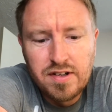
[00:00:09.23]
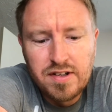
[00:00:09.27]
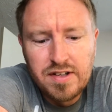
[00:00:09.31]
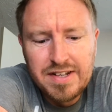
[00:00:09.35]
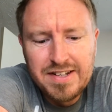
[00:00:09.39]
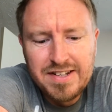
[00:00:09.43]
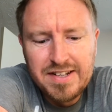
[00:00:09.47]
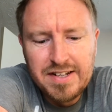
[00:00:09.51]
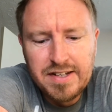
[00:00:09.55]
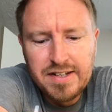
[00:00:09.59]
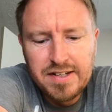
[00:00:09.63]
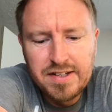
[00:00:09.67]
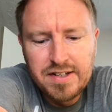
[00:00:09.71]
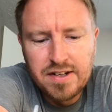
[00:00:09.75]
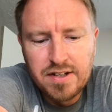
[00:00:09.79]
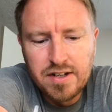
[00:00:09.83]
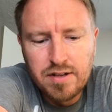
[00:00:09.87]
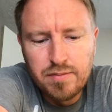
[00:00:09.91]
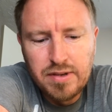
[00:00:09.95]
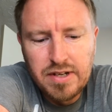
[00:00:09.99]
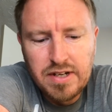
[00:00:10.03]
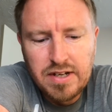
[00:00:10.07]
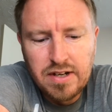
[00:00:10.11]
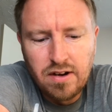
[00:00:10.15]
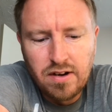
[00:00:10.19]
This is going to
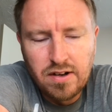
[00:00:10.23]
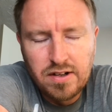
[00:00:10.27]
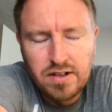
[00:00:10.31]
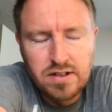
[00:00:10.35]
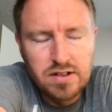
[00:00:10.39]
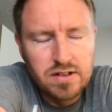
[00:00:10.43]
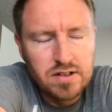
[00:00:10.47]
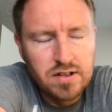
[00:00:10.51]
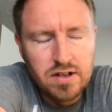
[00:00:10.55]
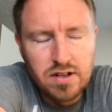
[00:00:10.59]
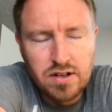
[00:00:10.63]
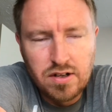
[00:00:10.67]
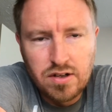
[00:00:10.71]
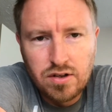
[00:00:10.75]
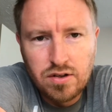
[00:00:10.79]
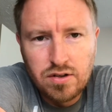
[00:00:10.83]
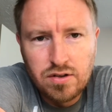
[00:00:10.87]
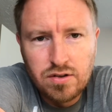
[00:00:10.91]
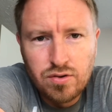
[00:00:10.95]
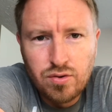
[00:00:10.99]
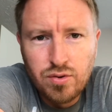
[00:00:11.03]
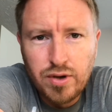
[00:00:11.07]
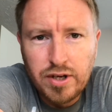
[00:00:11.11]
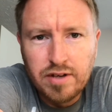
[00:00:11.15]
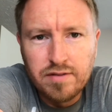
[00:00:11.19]
be like a
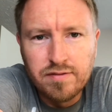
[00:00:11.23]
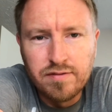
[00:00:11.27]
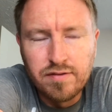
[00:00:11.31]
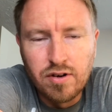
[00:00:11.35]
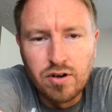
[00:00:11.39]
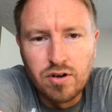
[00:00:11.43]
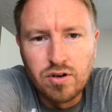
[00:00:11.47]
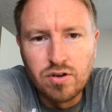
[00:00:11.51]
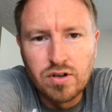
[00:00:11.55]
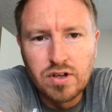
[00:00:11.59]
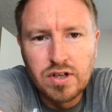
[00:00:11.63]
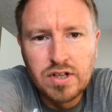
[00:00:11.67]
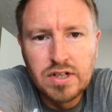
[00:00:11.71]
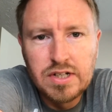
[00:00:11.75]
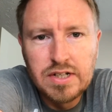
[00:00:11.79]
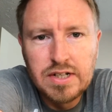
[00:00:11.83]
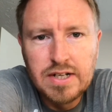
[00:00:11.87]
quick vlog,